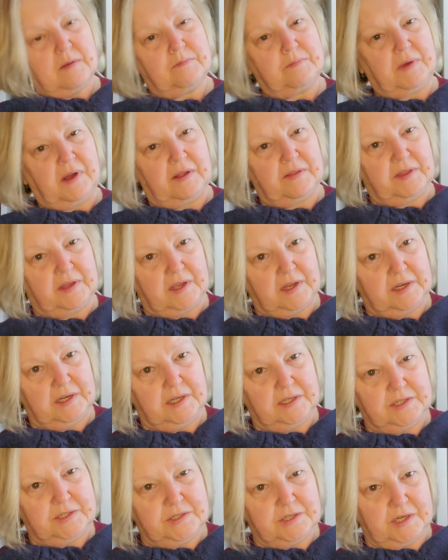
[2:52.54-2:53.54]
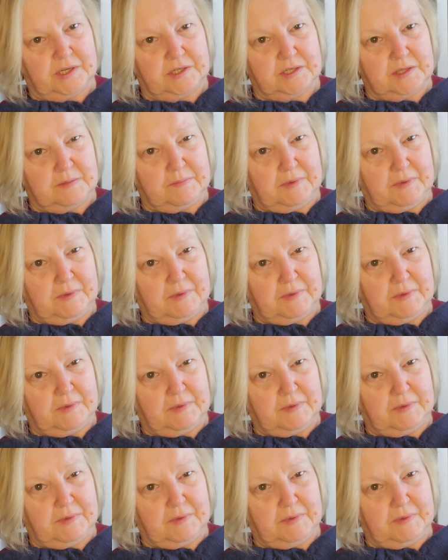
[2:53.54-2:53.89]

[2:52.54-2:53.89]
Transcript: but I think I need to change the